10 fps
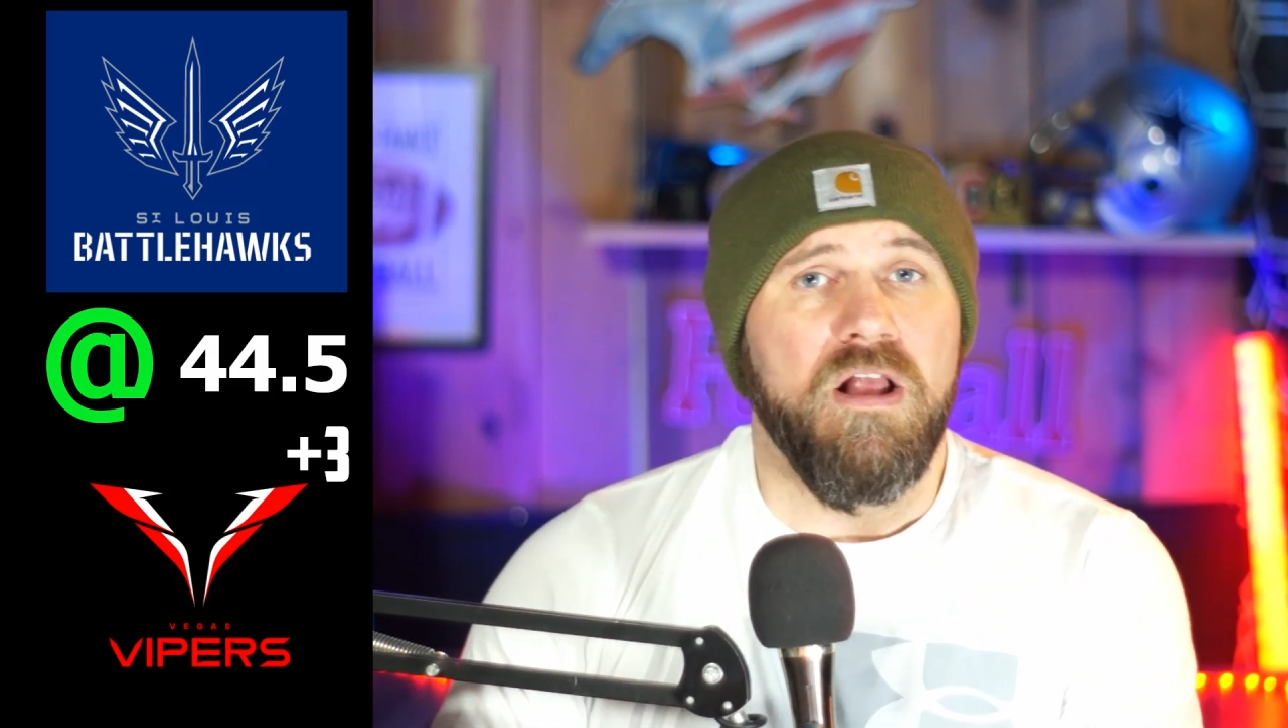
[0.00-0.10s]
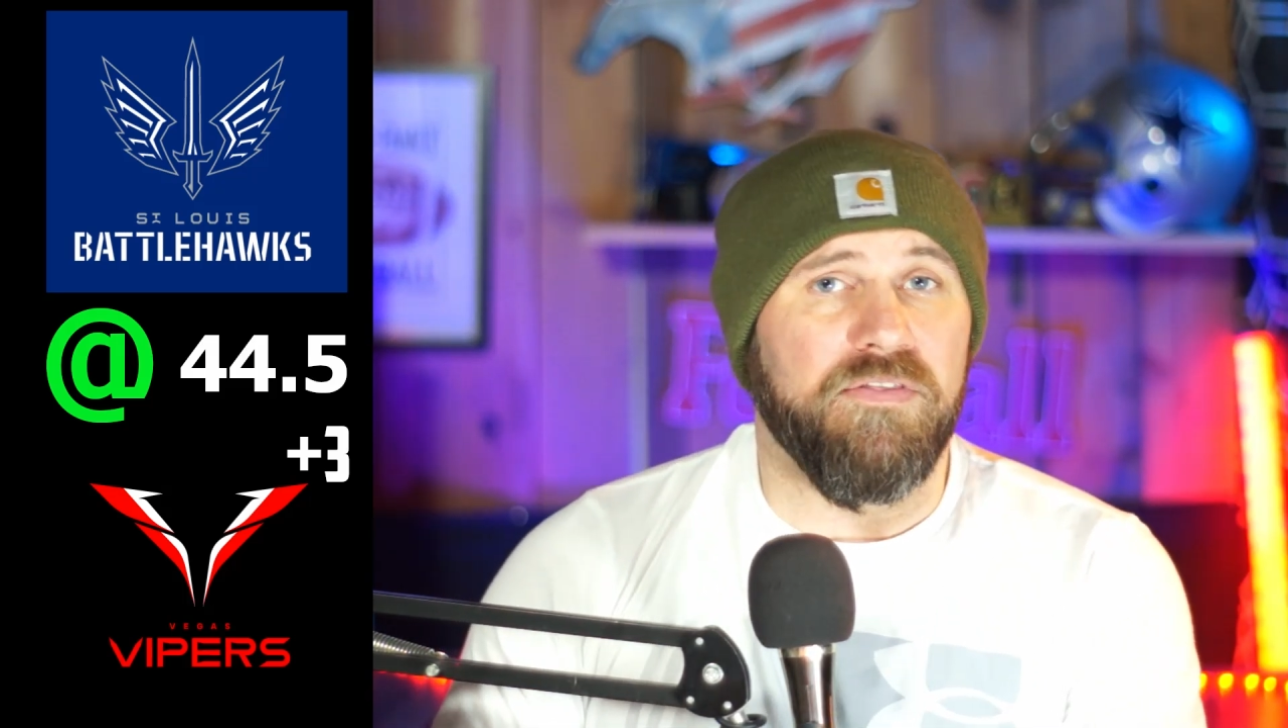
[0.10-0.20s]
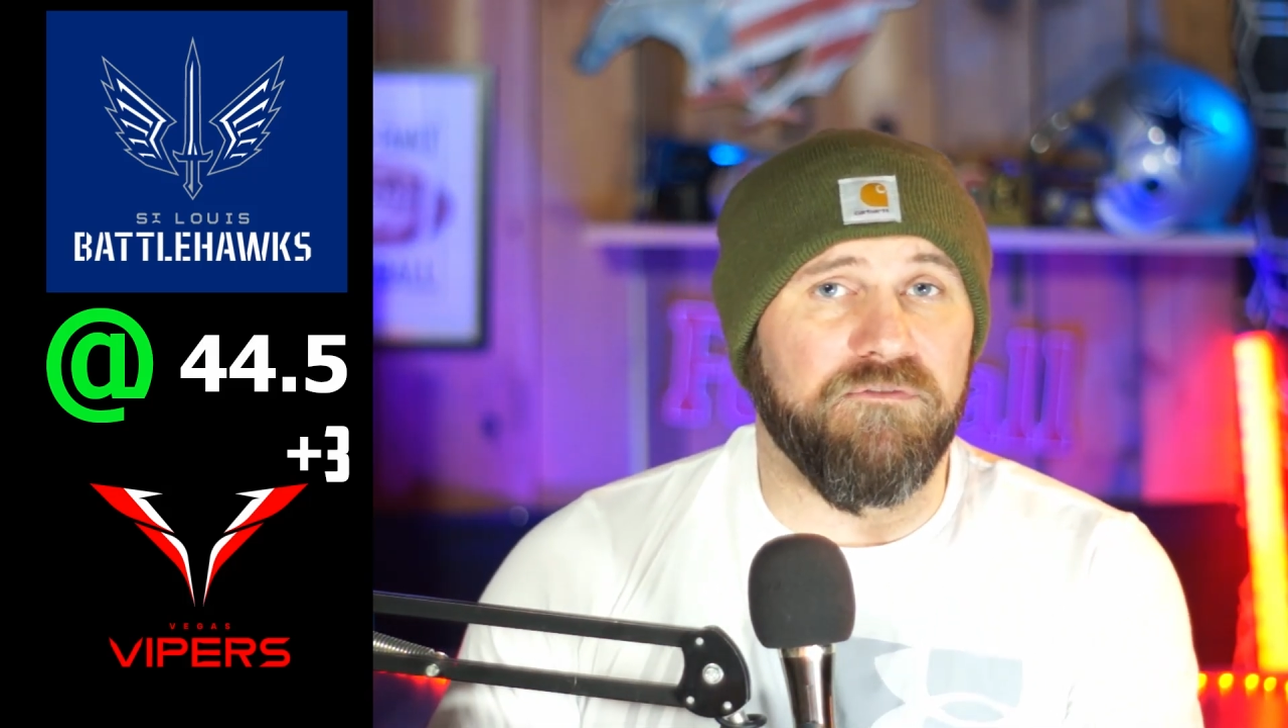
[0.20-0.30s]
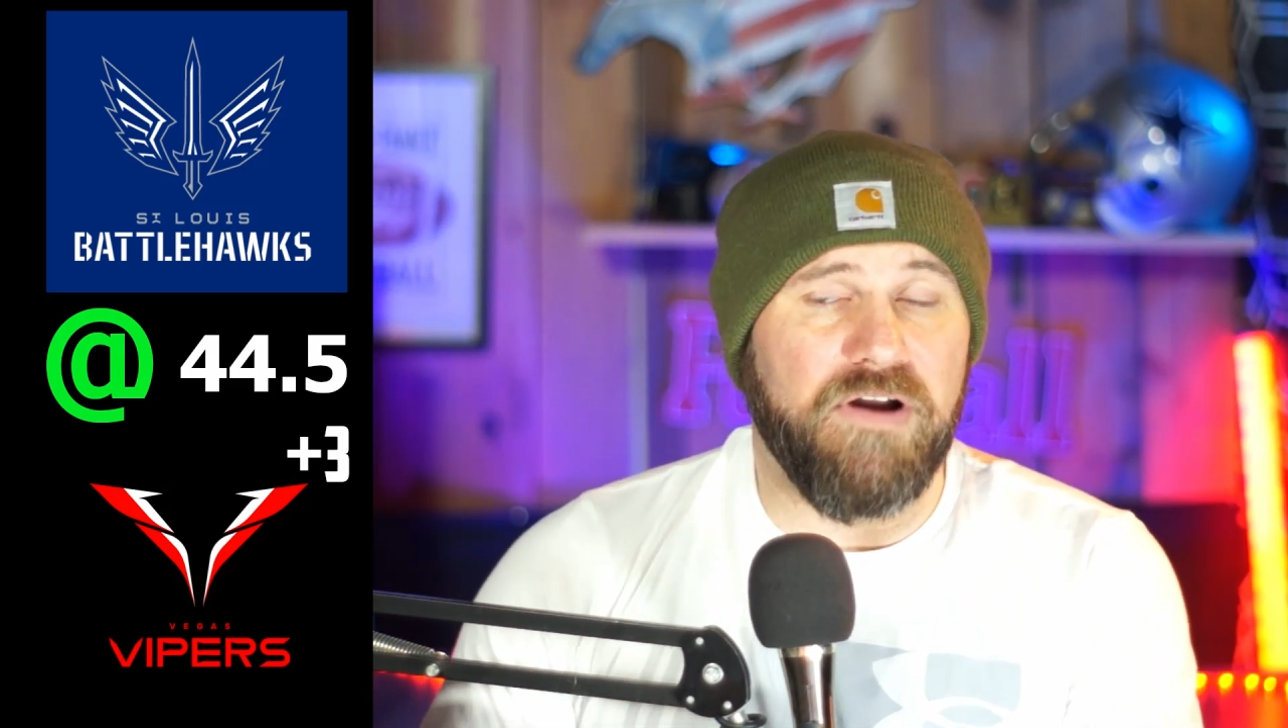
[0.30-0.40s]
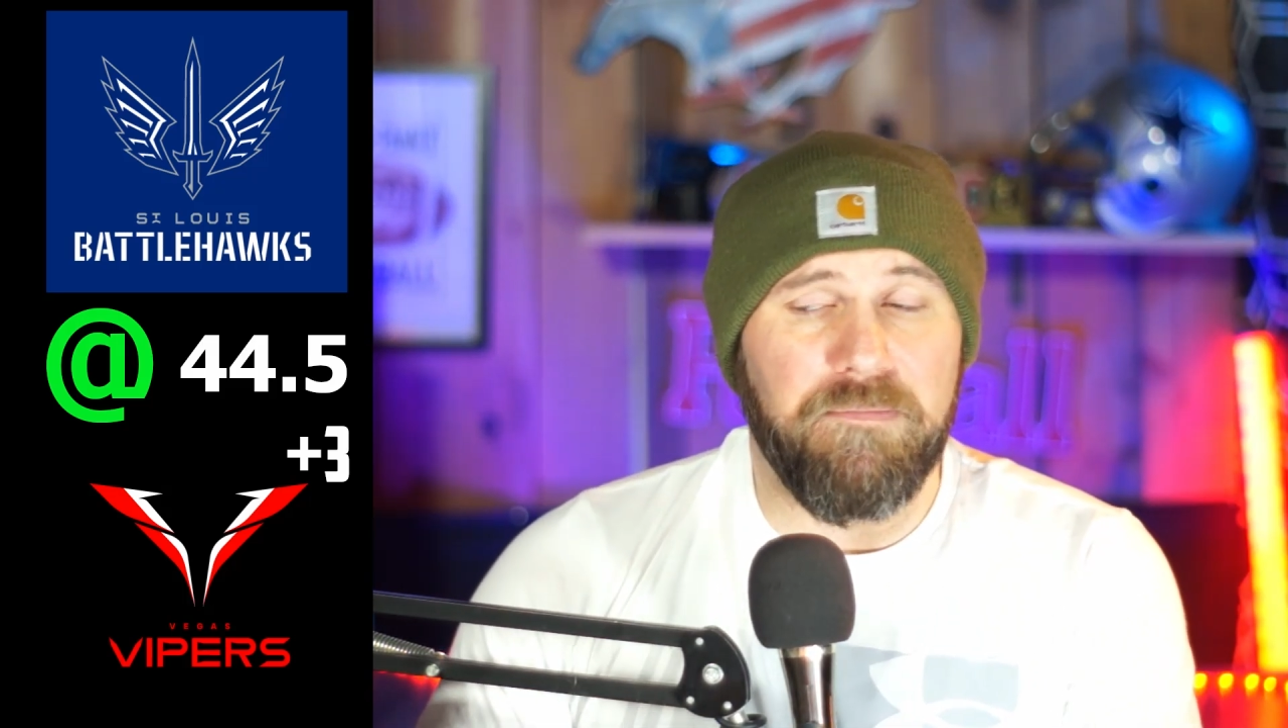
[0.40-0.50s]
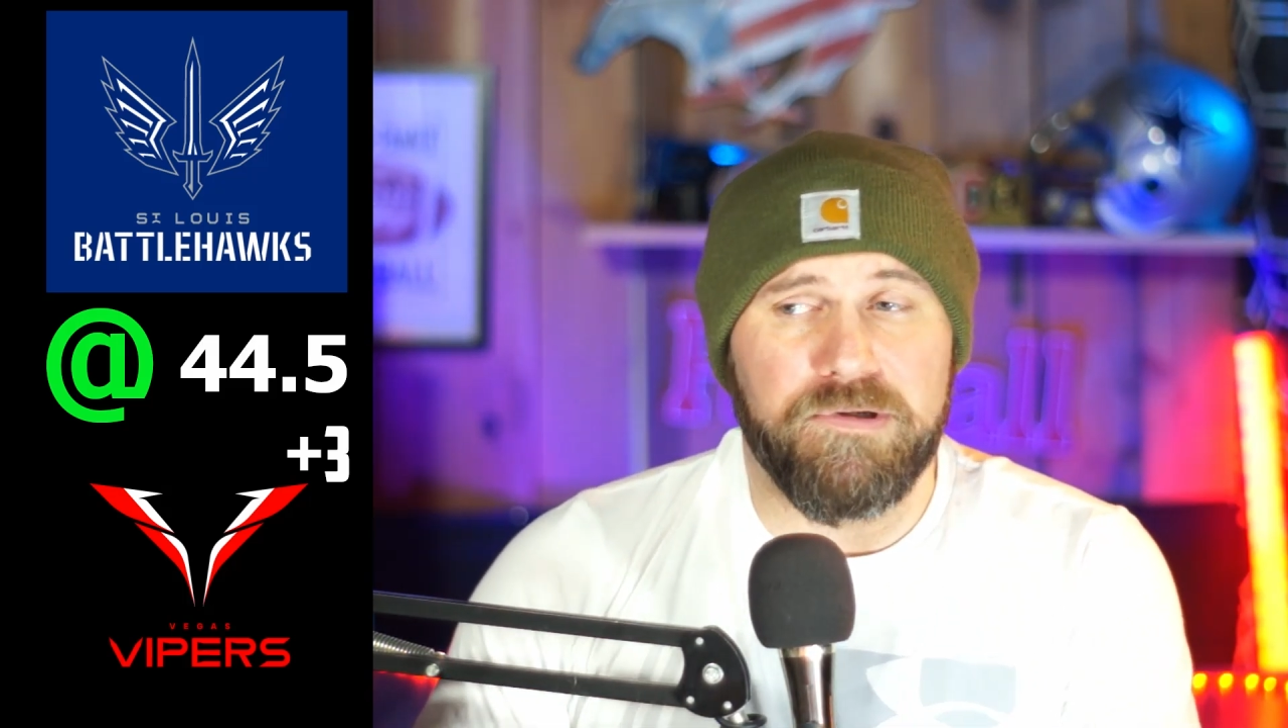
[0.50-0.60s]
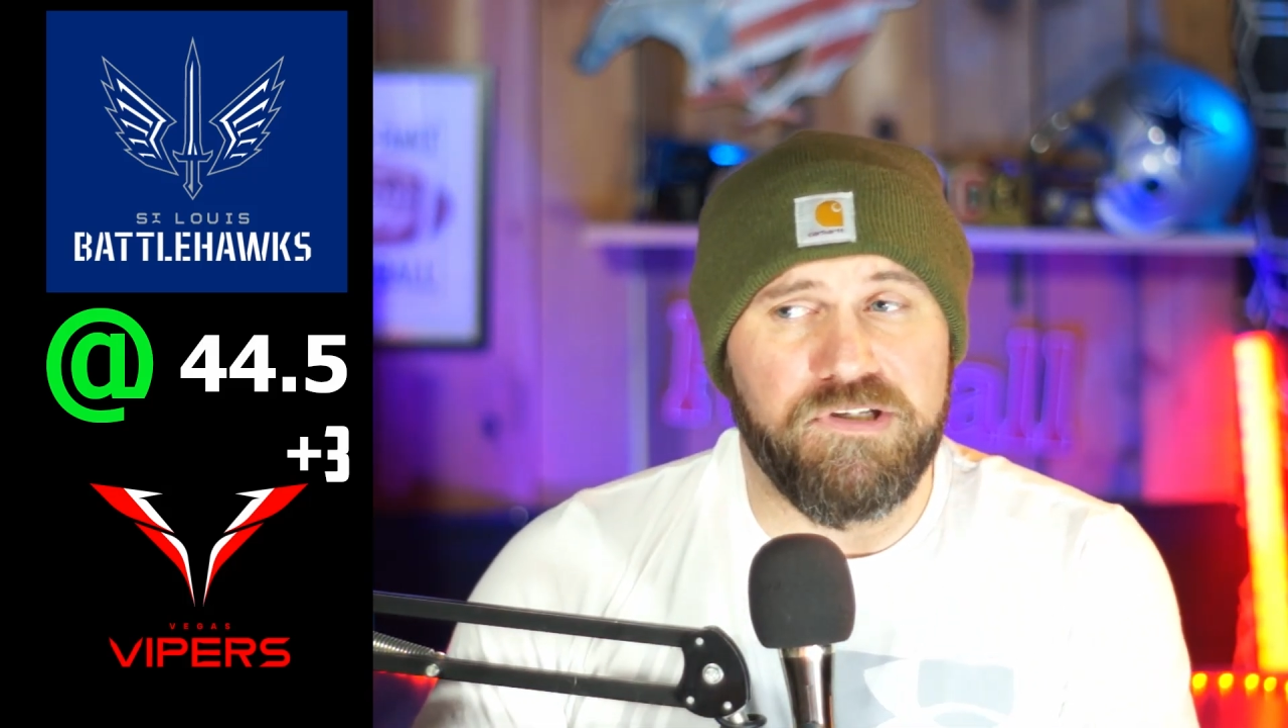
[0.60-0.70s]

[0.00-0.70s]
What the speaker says: the Vipers